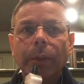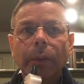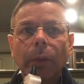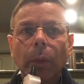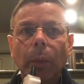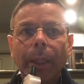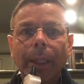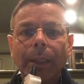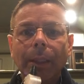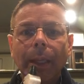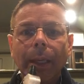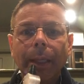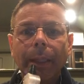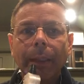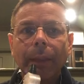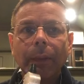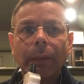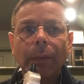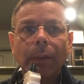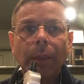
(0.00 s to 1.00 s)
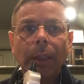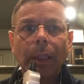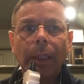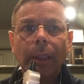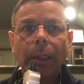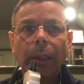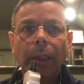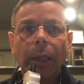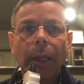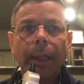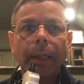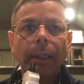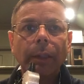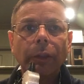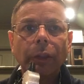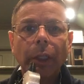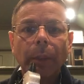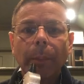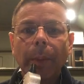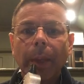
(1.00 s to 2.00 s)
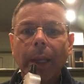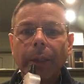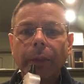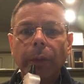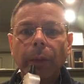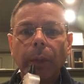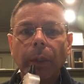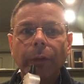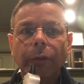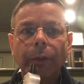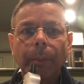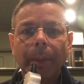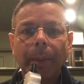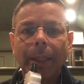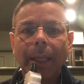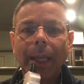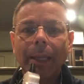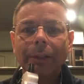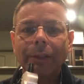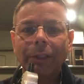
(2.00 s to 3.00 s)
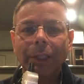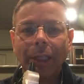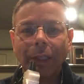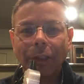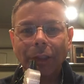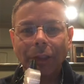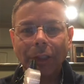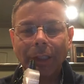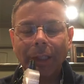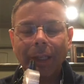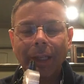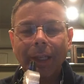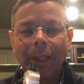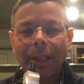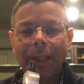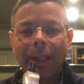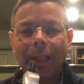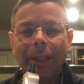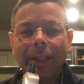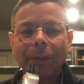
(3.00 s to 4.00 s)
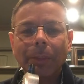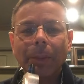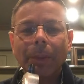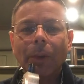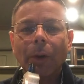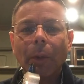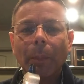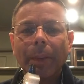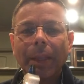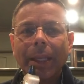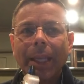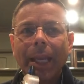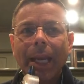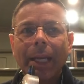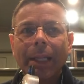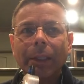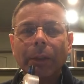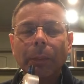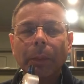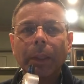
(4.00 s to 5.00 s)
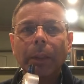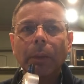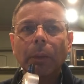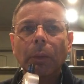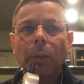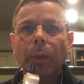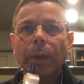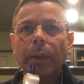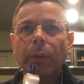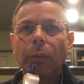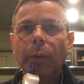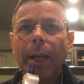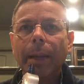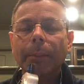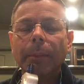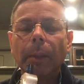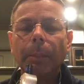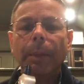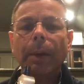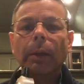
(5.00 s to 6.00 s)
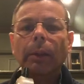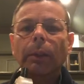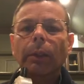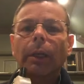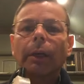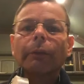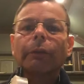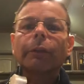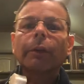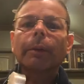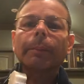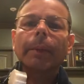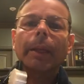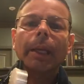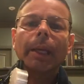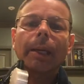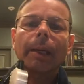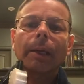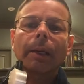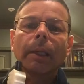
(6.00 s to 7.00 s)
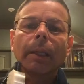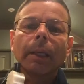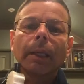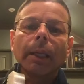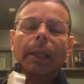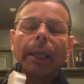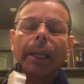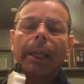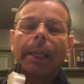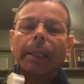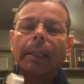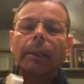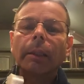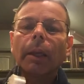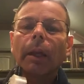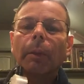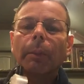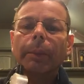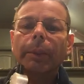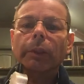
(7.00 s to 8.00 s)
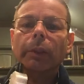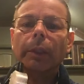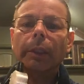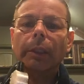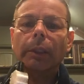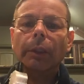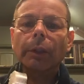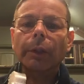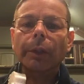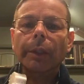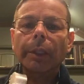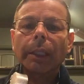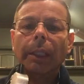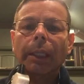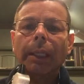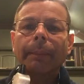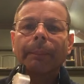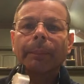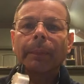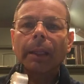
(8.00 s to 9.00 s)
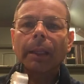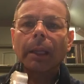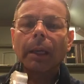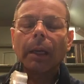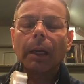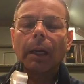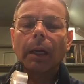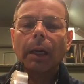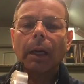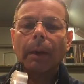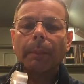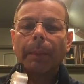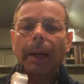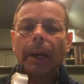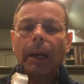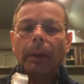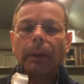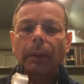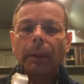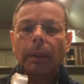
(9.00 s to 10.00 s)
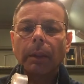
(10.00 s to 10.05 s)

quick lights and a cheap ass hookah from a gas station. That's where it all began. And then we ramped up our love from there, and we started learning about